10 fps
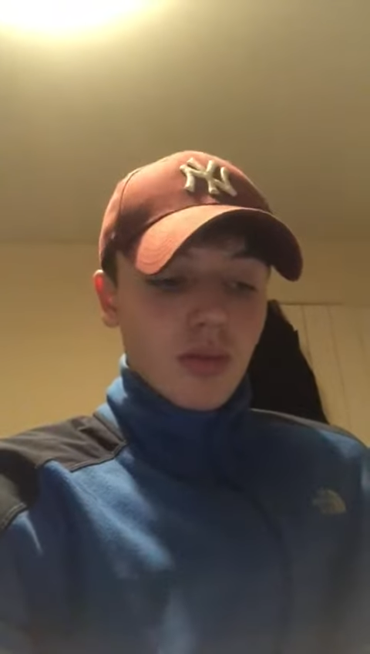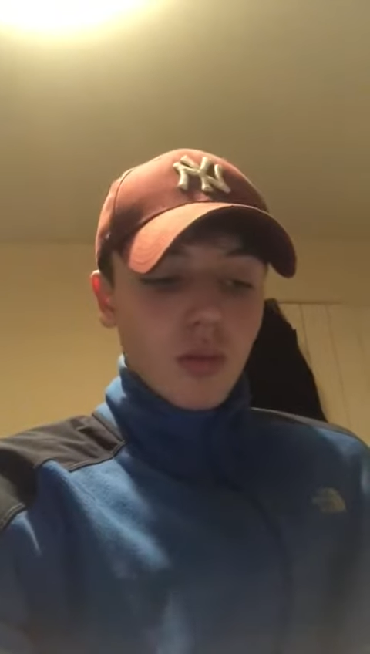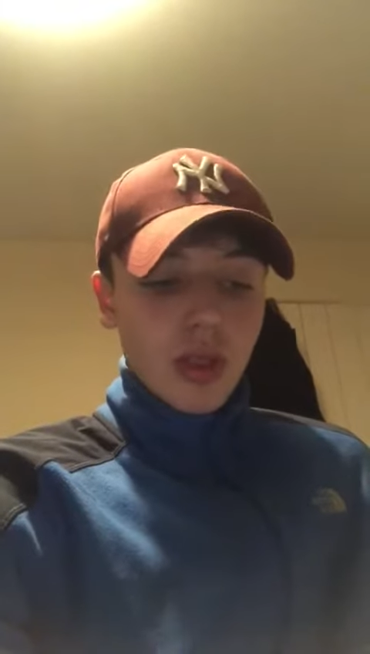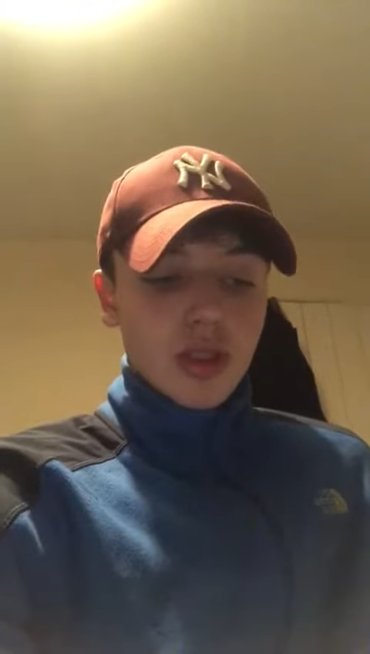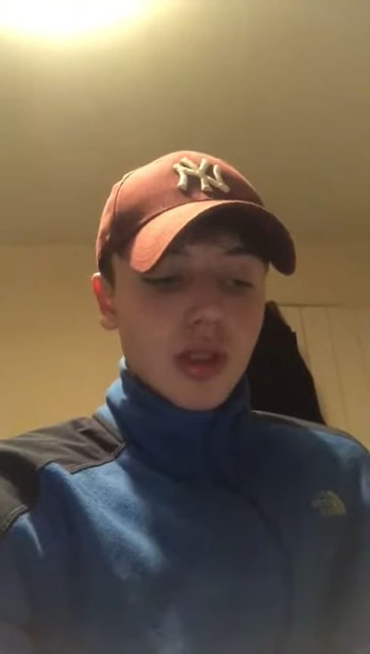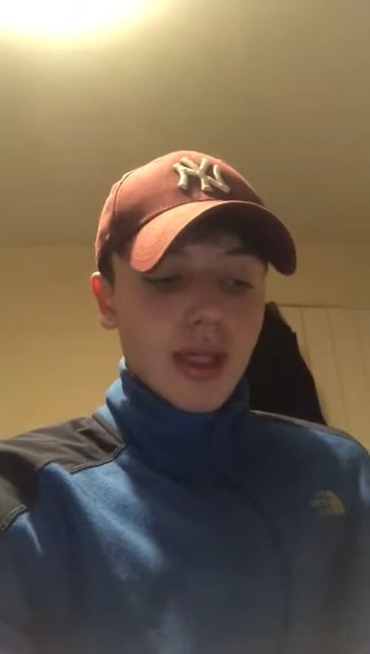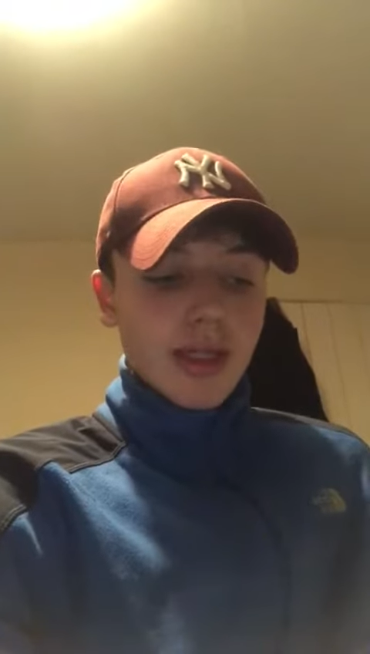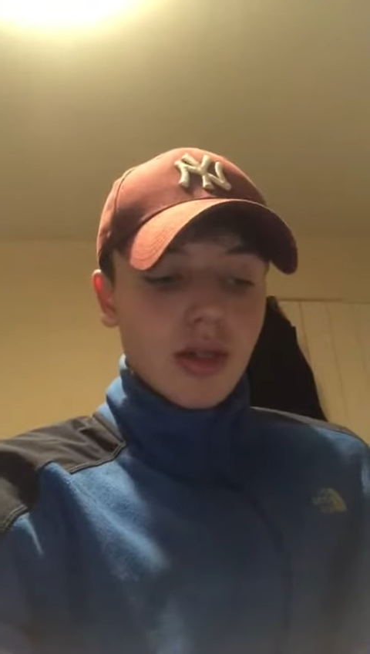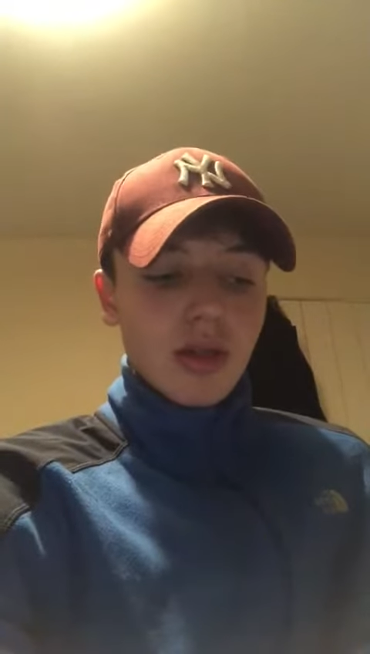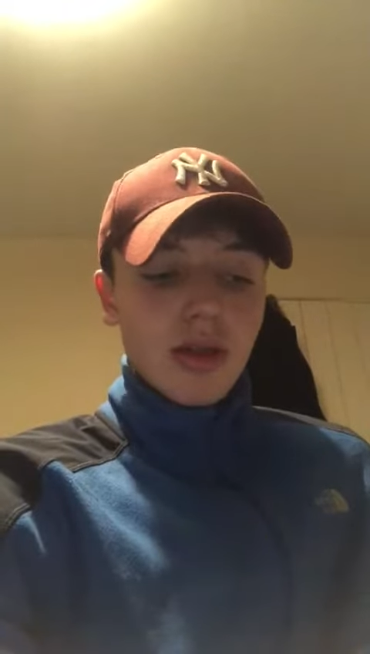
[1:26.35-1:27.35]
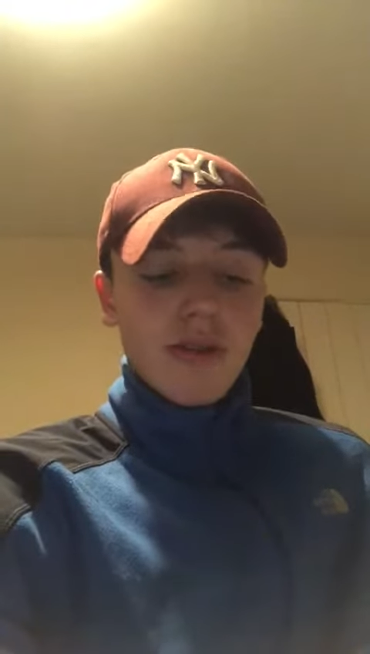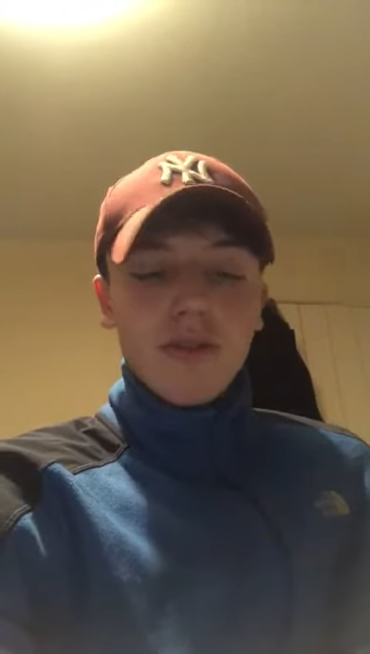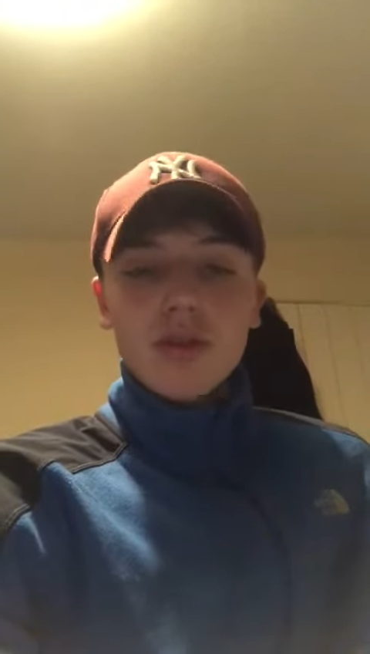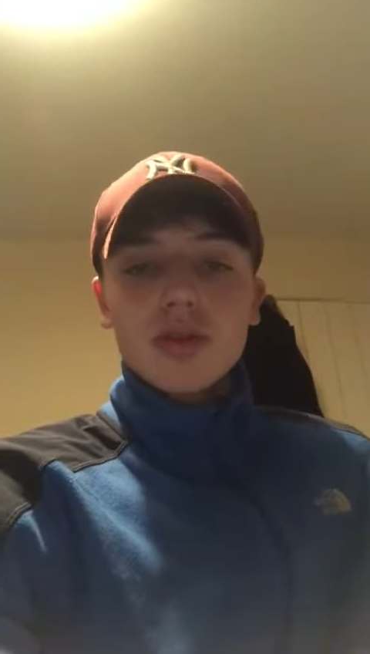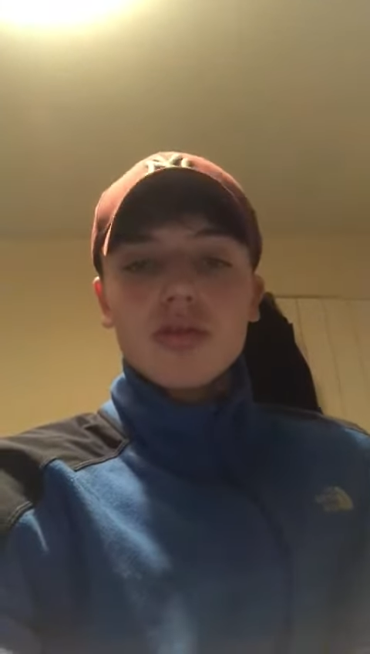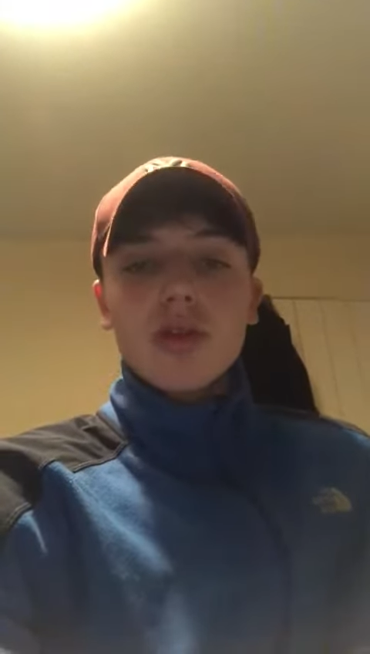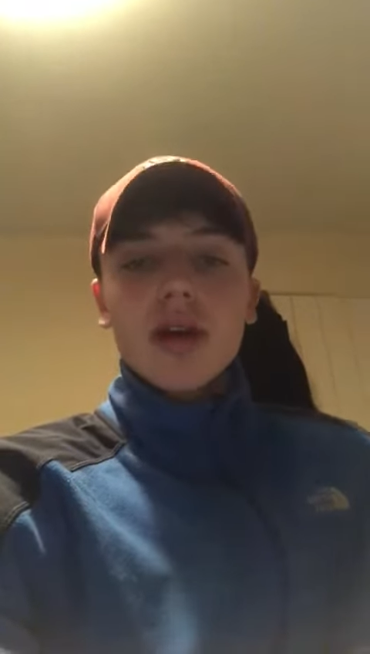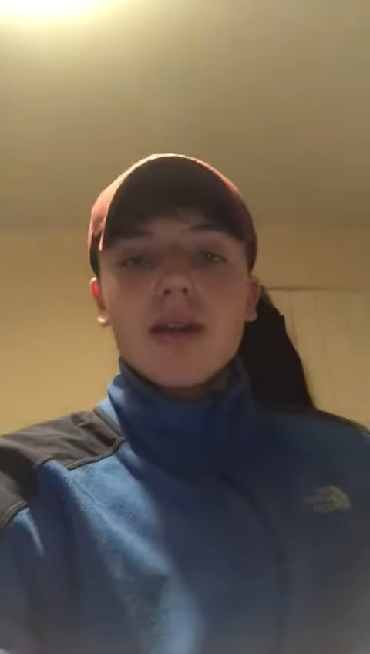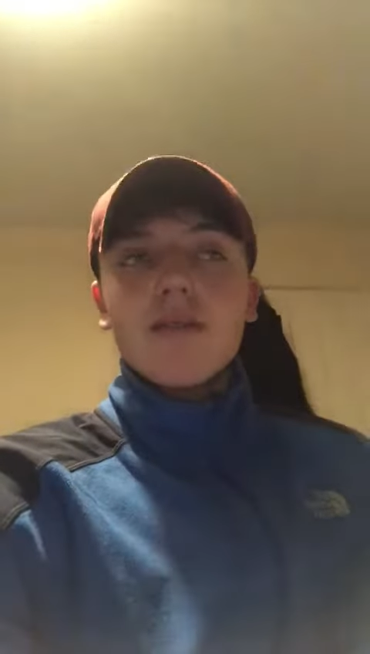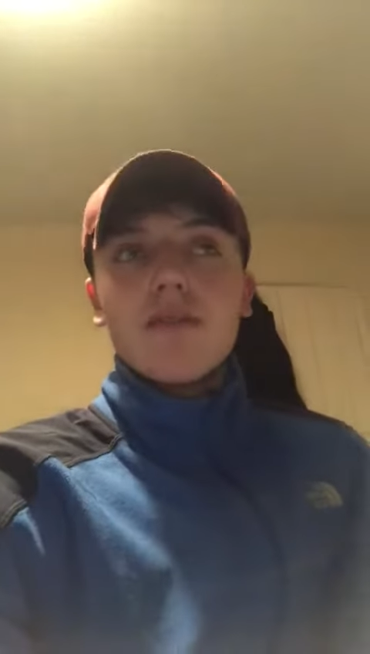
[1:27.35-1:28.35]
One trainer you're looking forward to
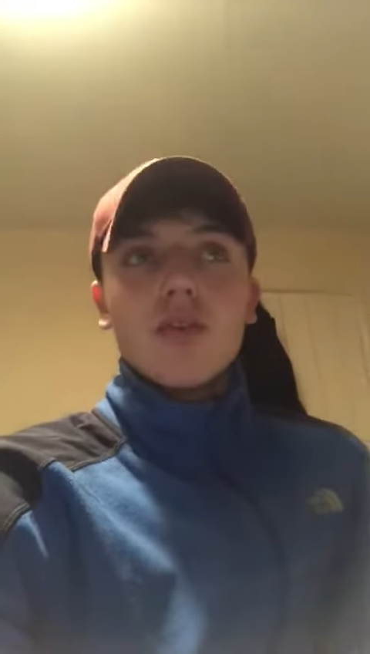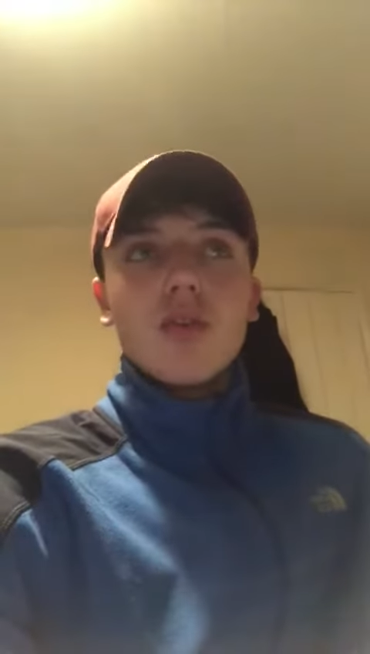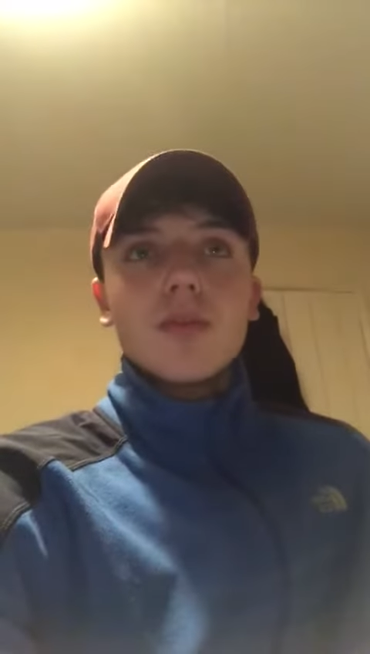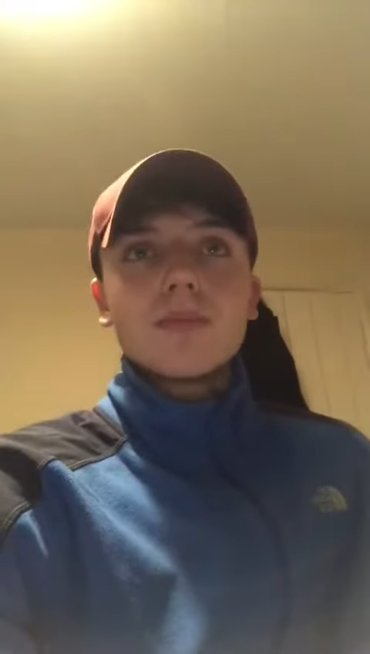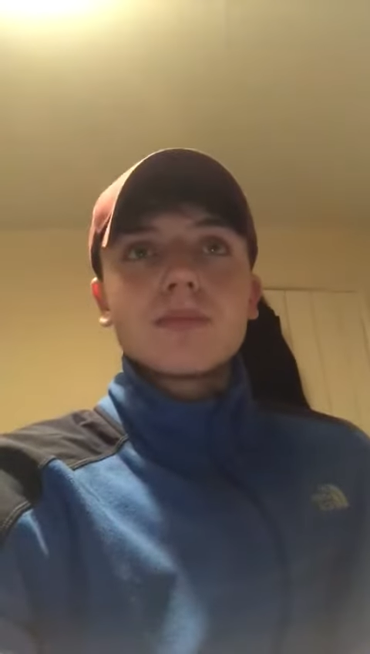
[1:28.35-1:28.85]
riding for?